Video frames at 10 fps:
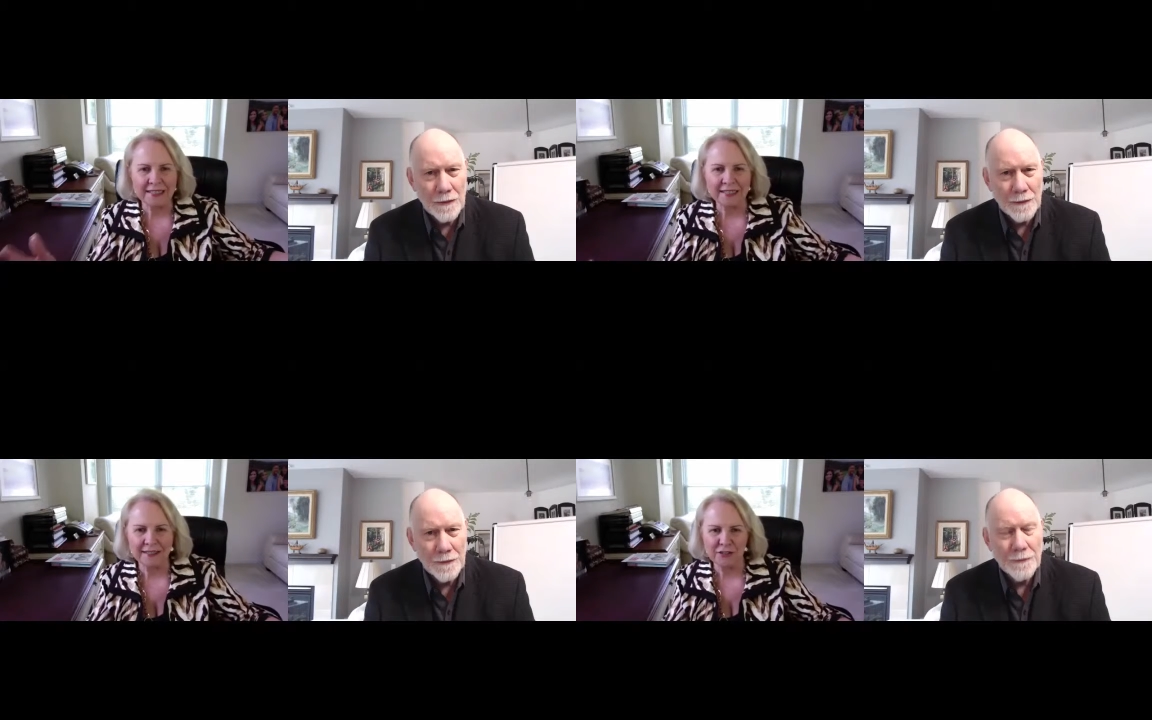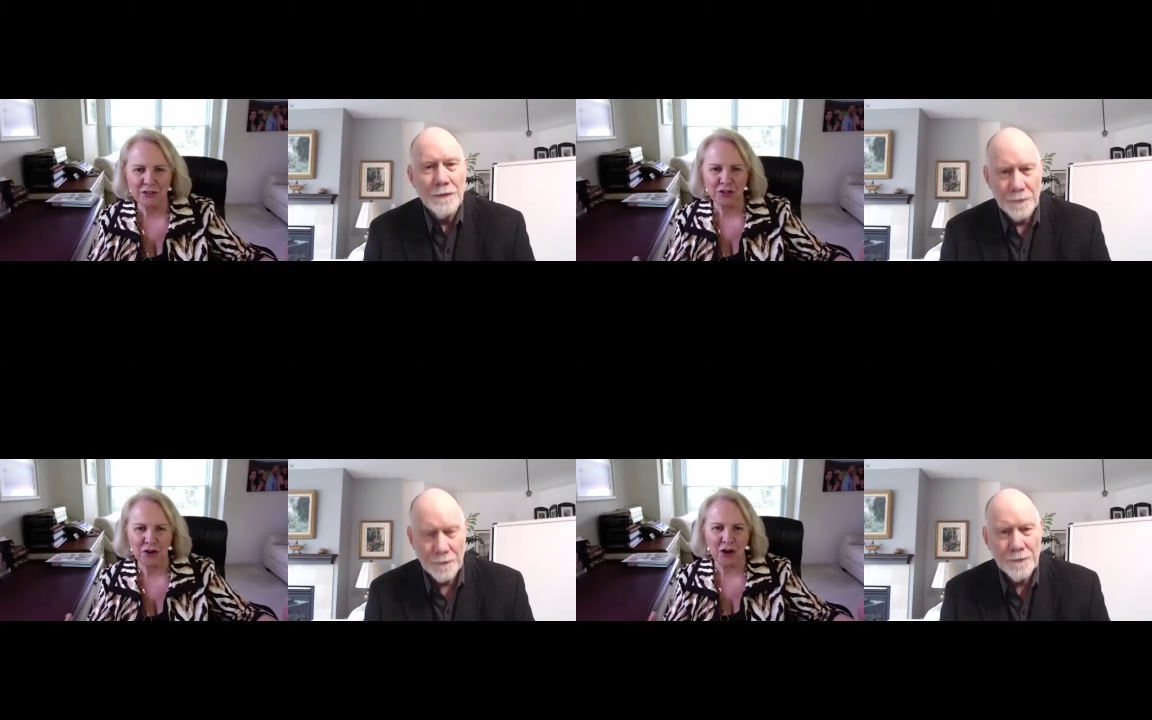Speaker 1: in this
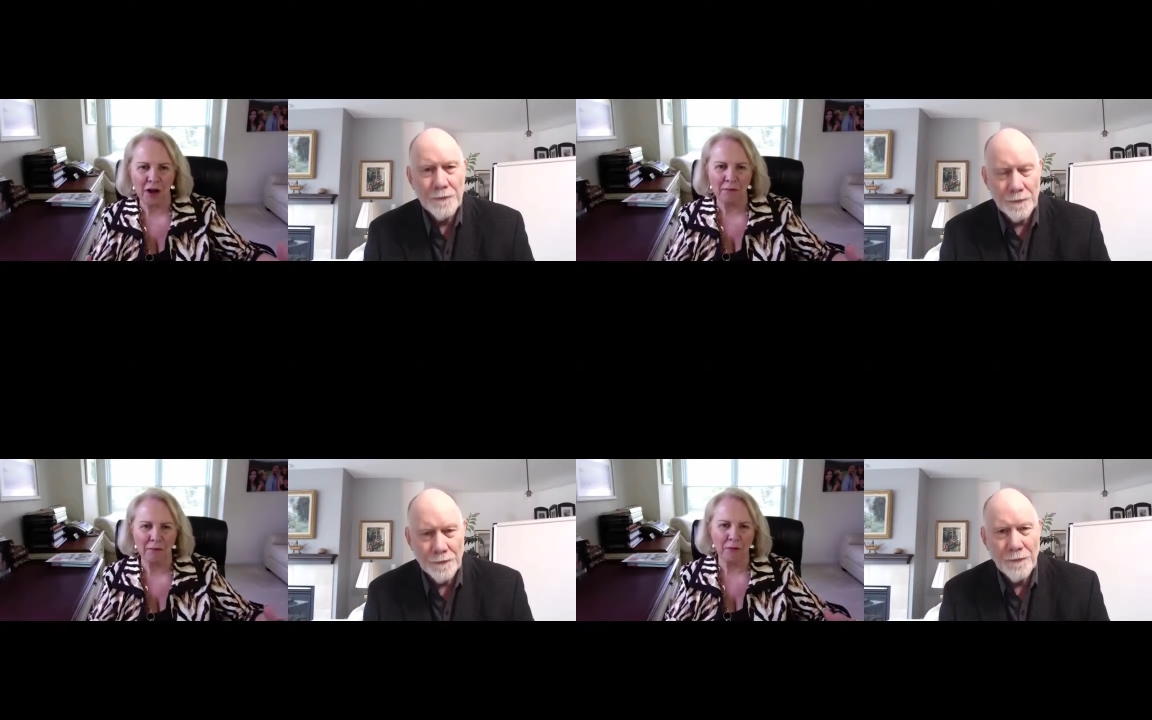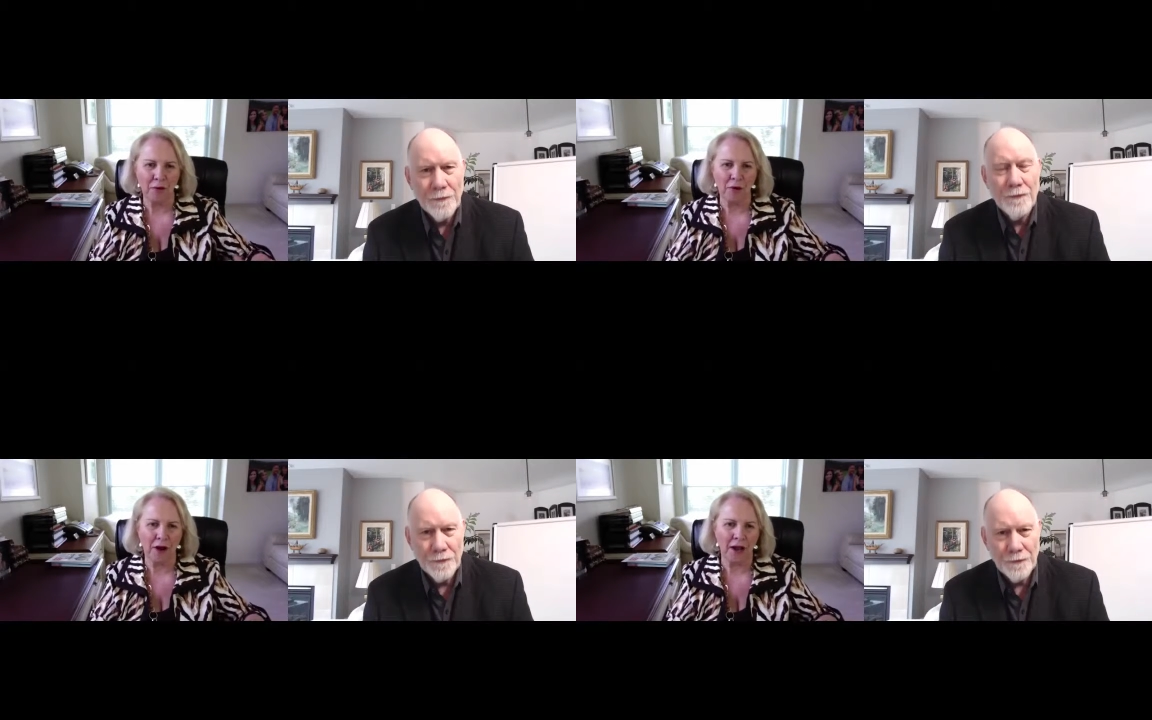job,
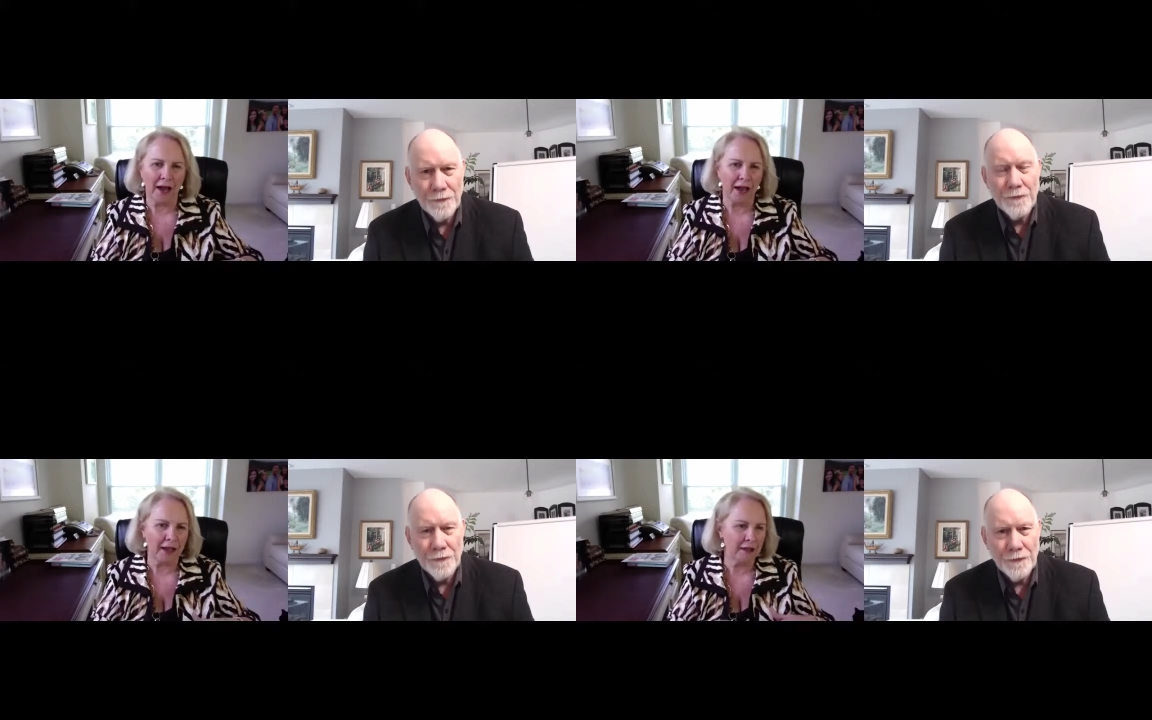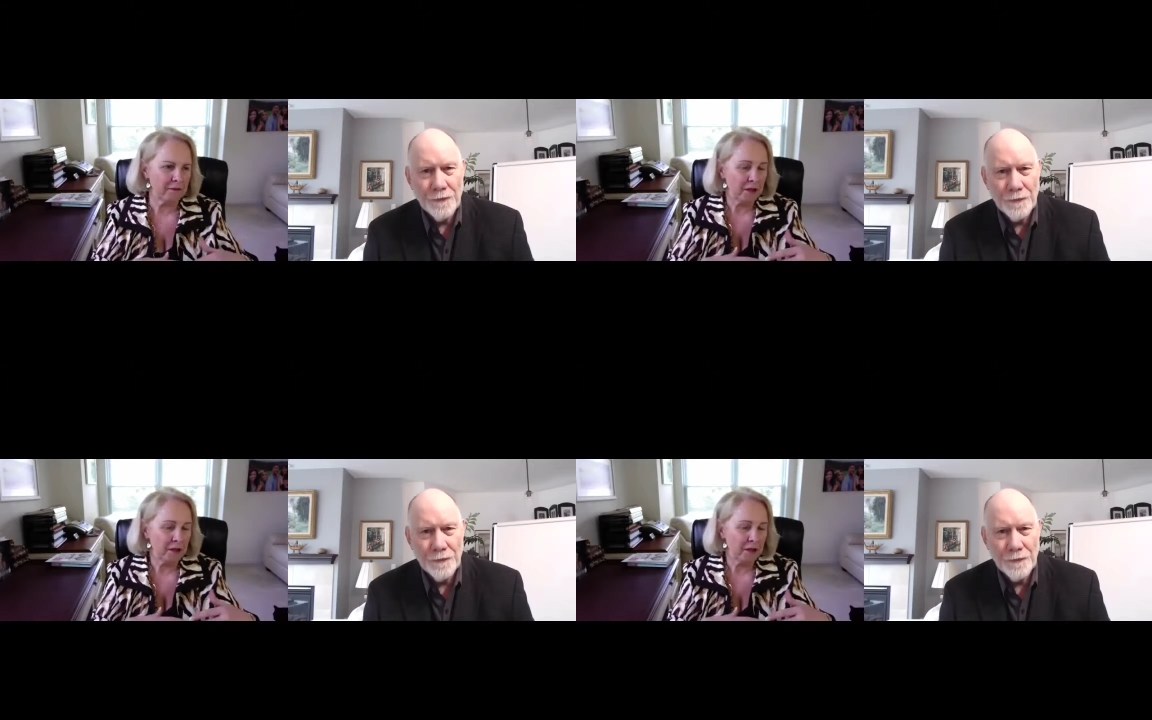or I,